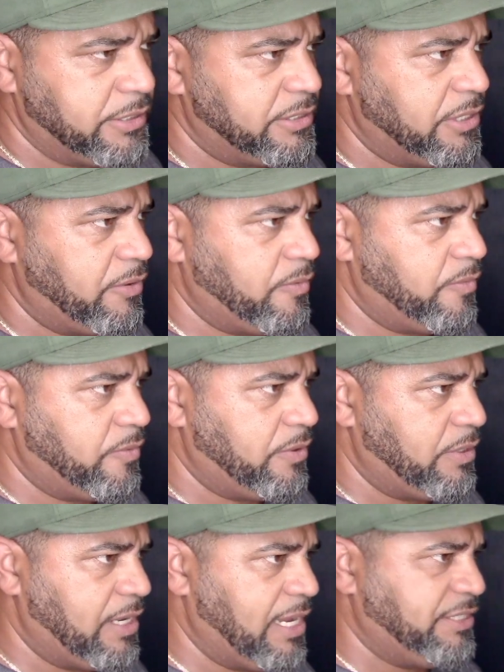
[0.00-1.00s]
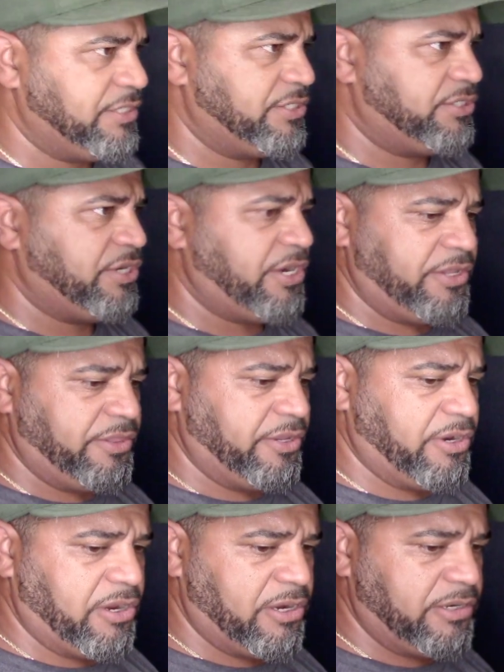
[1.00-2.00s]
So I just turned
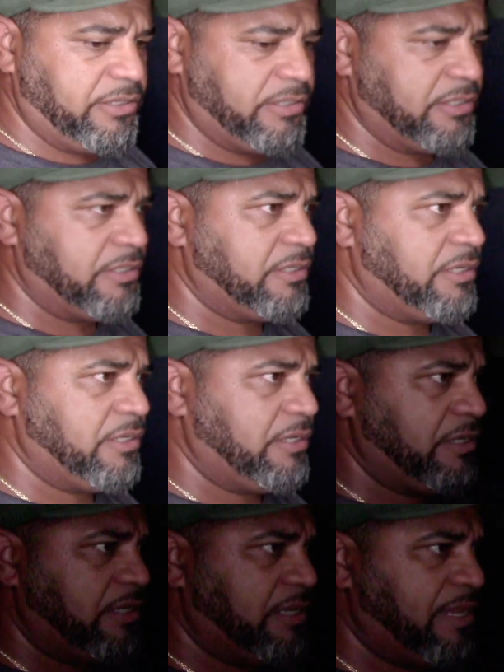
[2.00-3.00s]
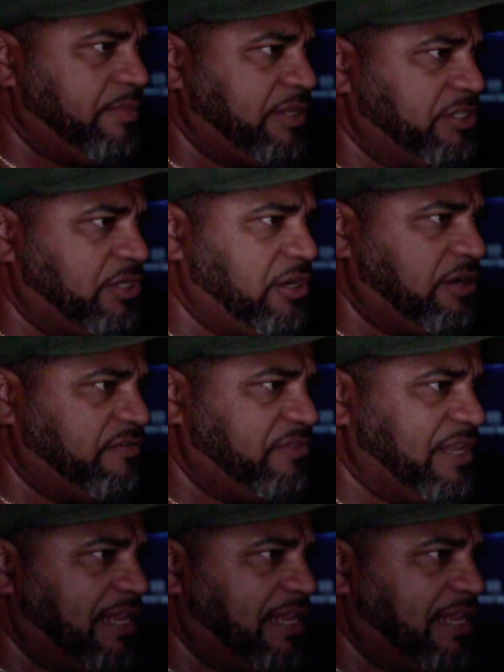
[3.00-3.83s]
it on. Let me turn off